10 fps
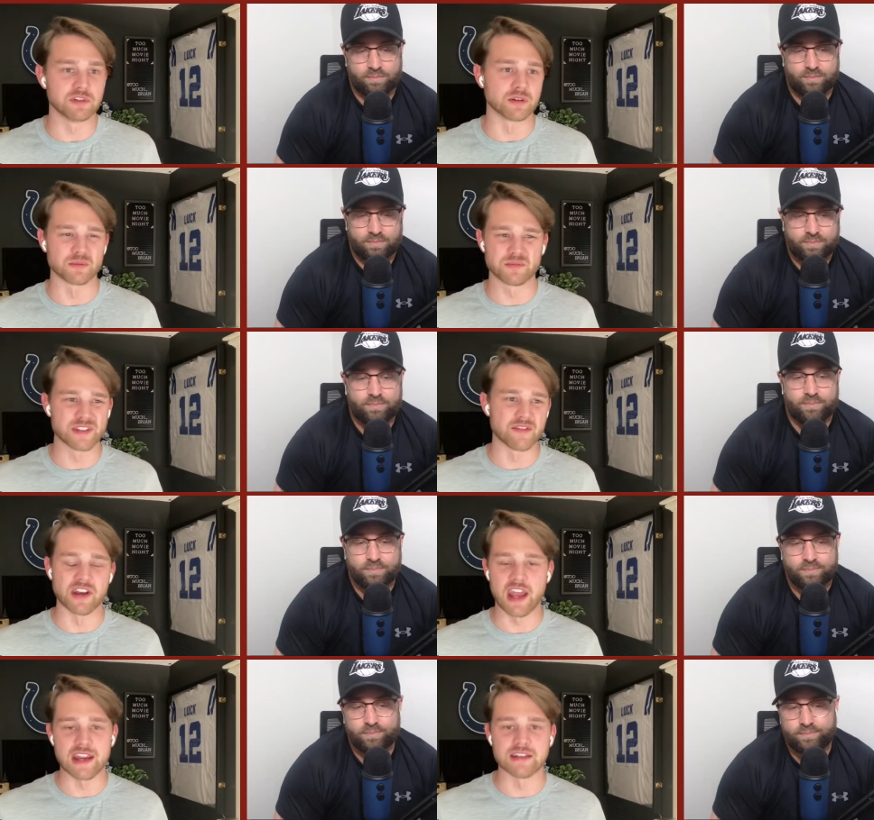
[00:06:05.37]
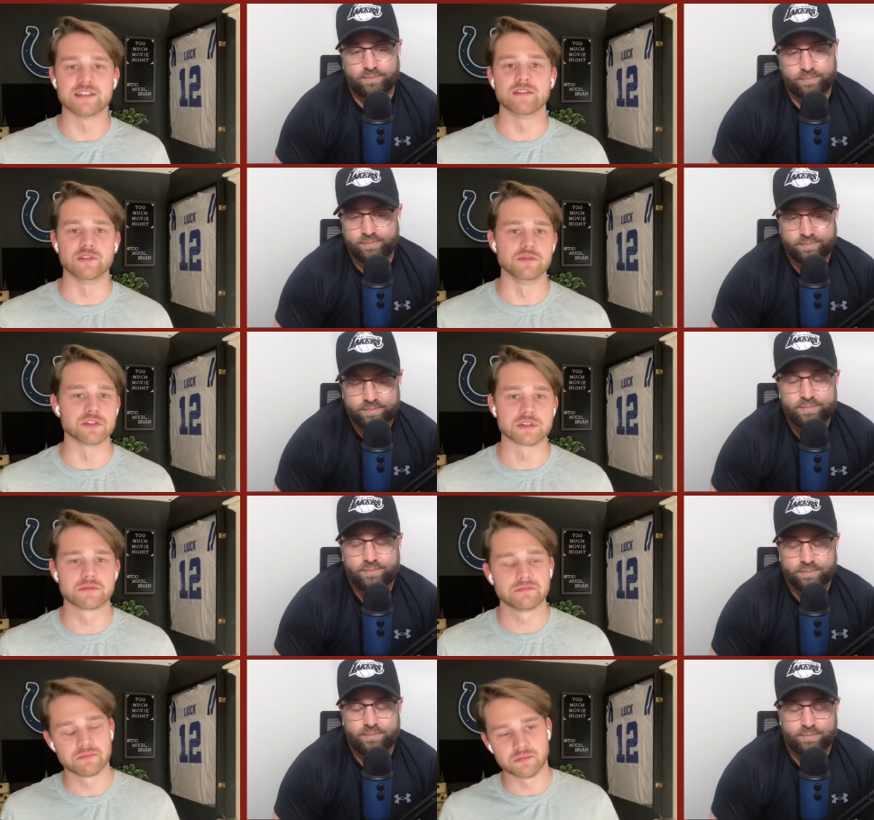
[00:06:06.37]
Speaker 1: you know, seven, eight, if you
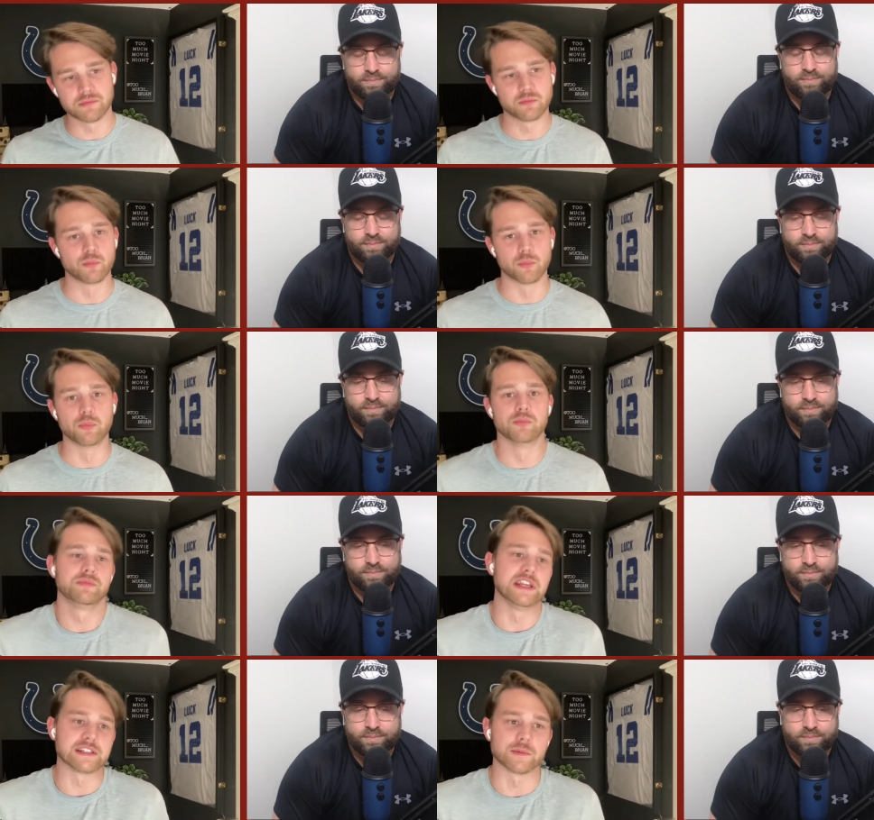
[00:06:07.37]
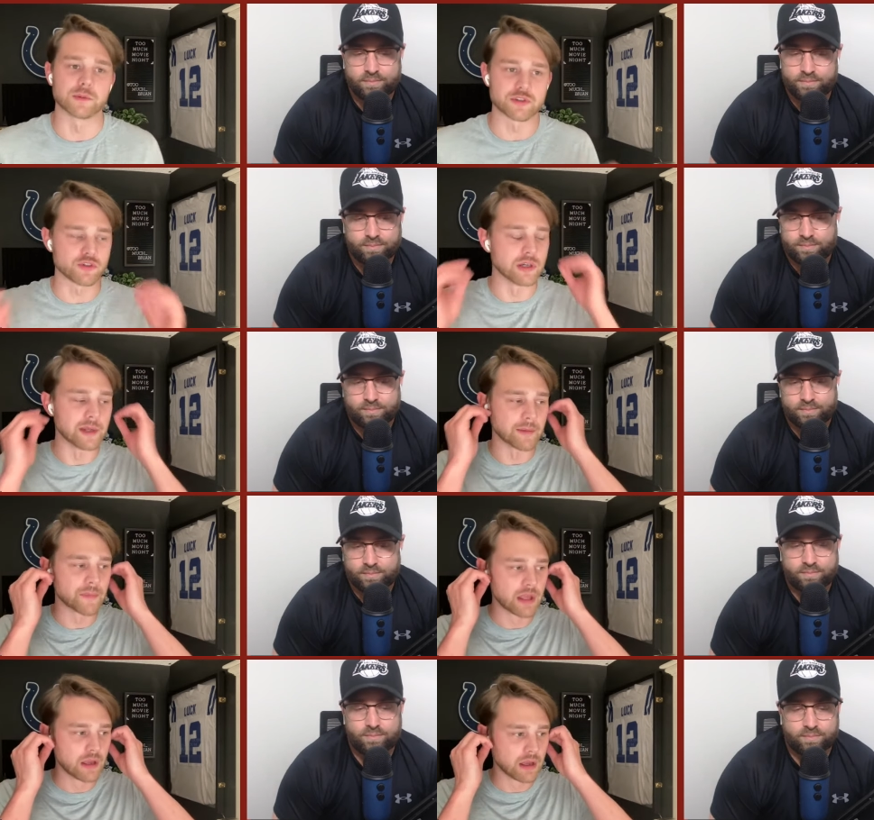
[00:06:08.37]
just decent with streaming.
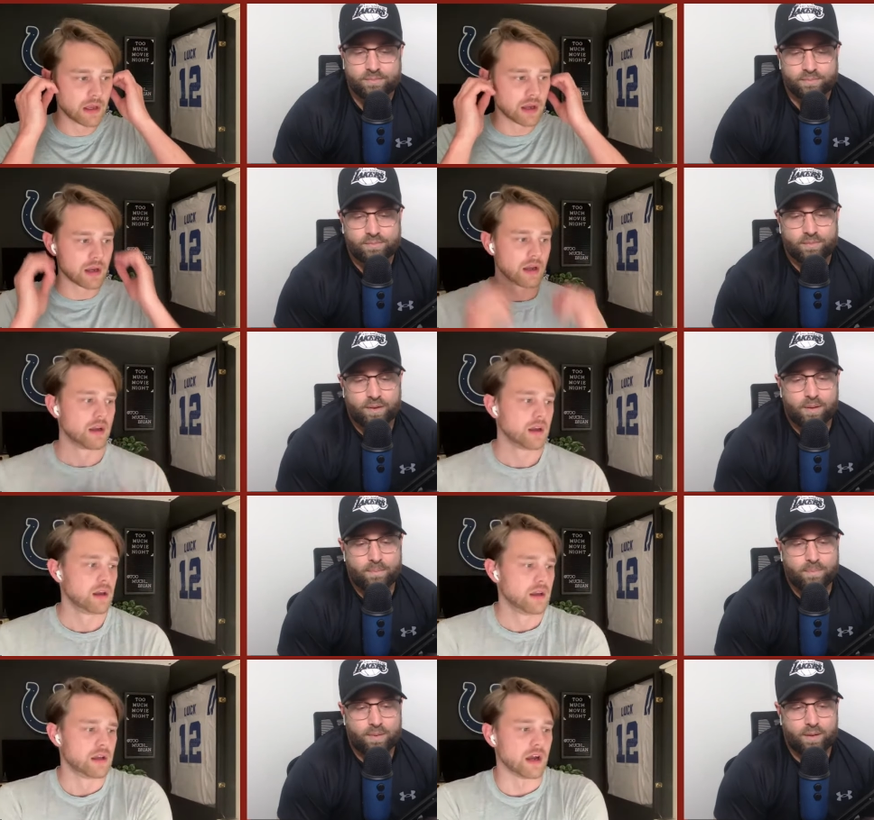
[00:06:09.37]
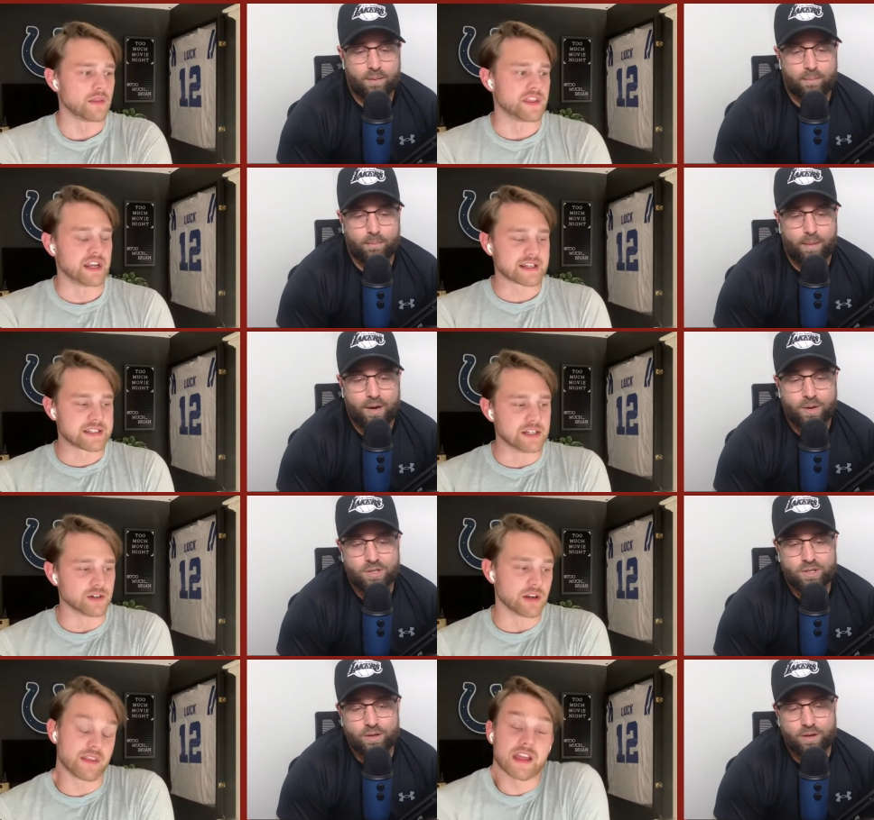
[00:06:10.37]
Uh, the next. My tier,
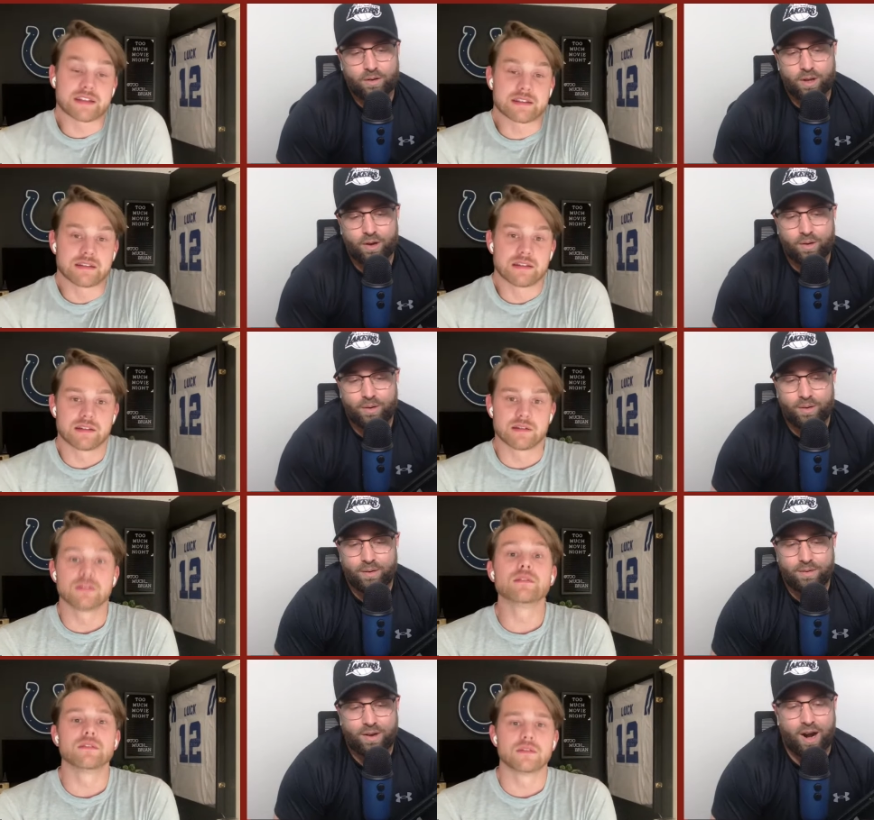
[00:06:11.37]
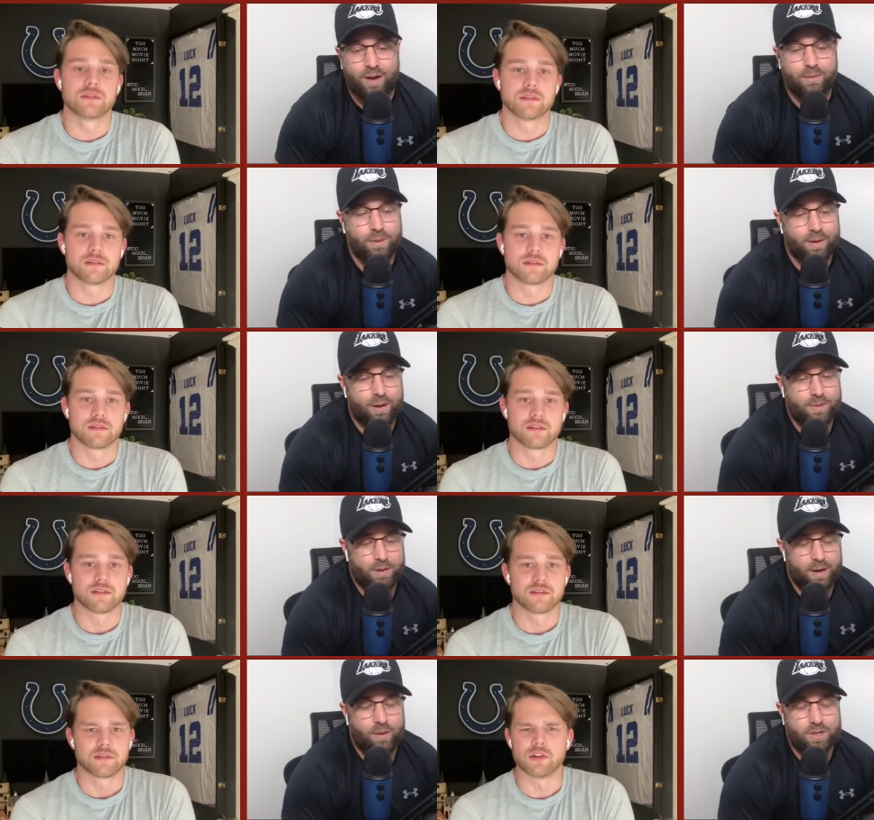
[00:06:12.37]
question to
Speaker 2: that, you though, Sorry, I didn't want to interrupt
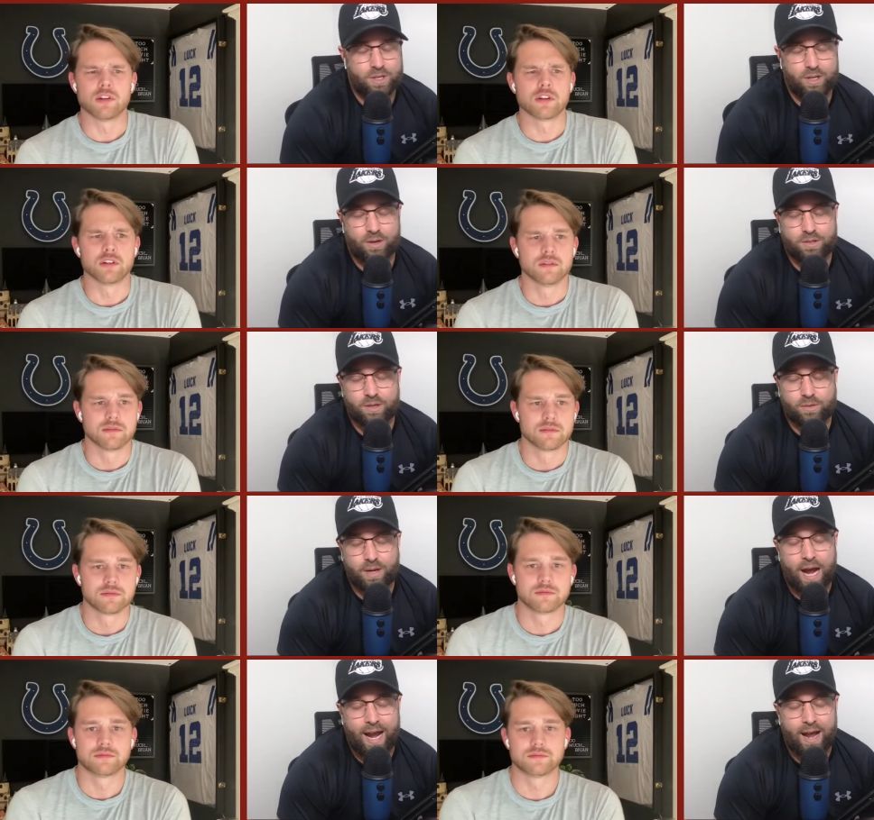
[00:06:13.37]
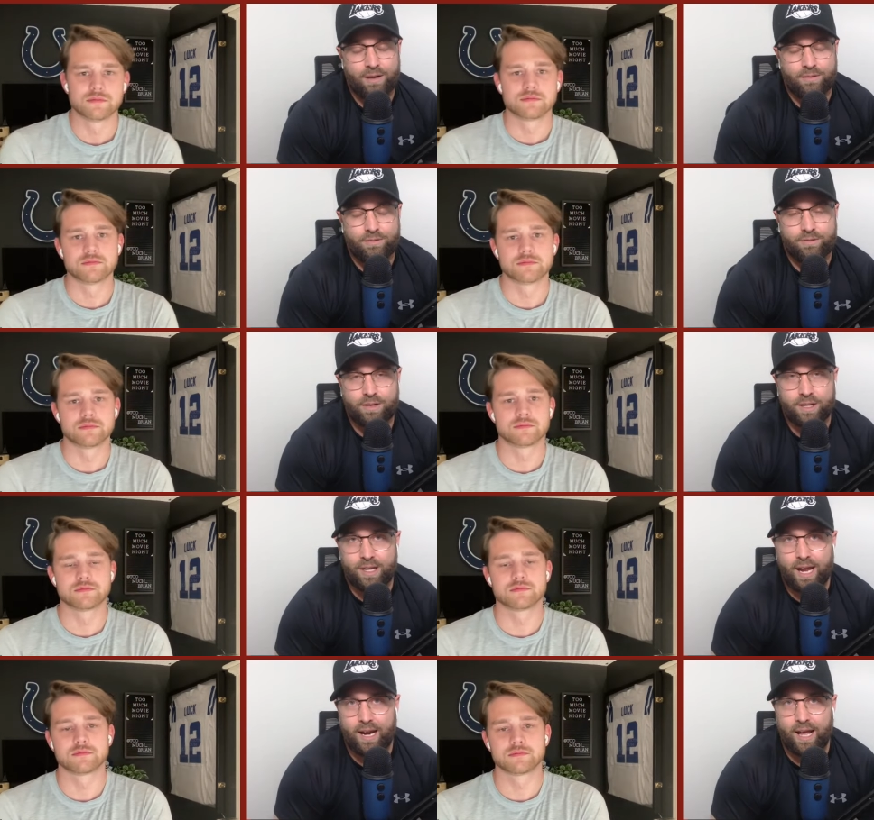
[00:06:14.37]
you. My question to you, though, so we, I have
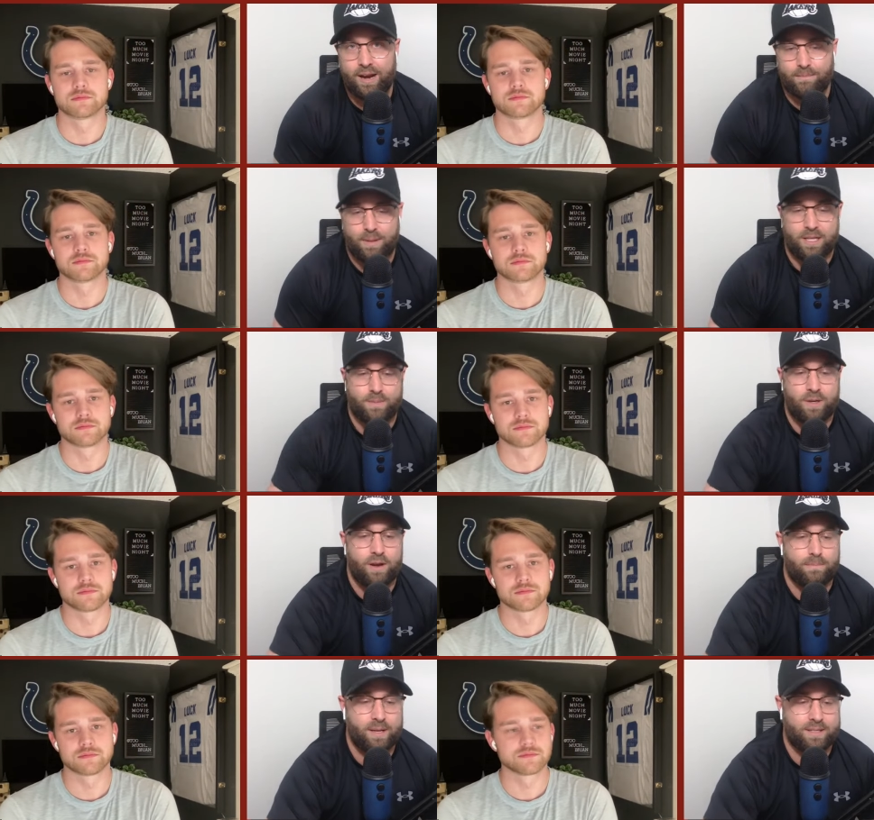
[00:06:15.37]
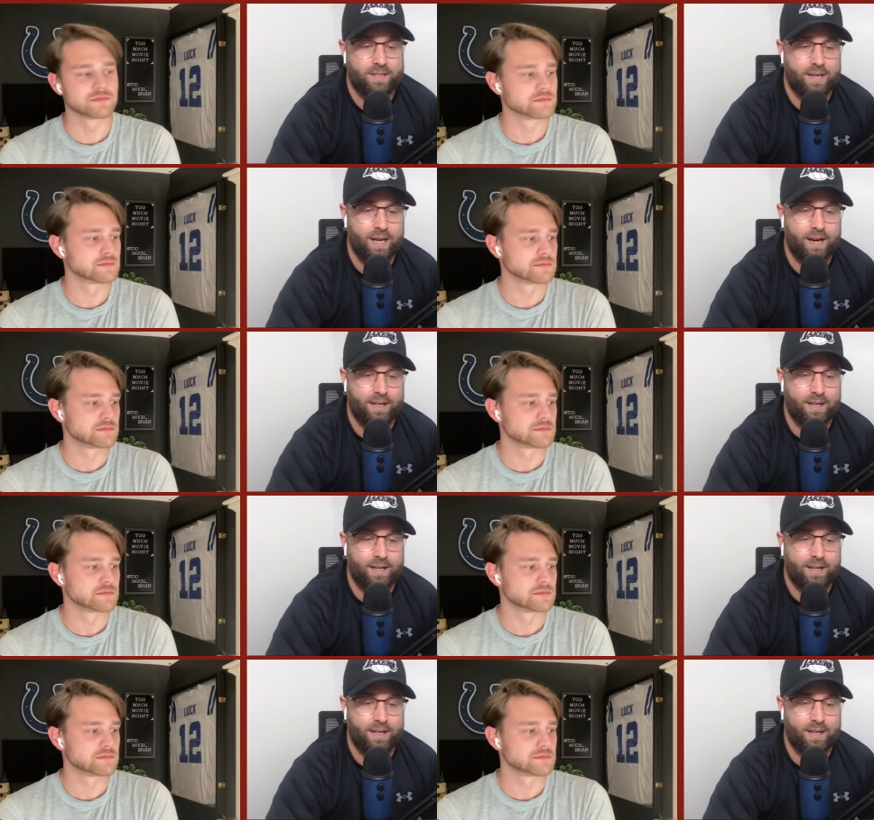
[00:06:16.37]
Kincaid ahead of Pitts, but you have Pitts ahead of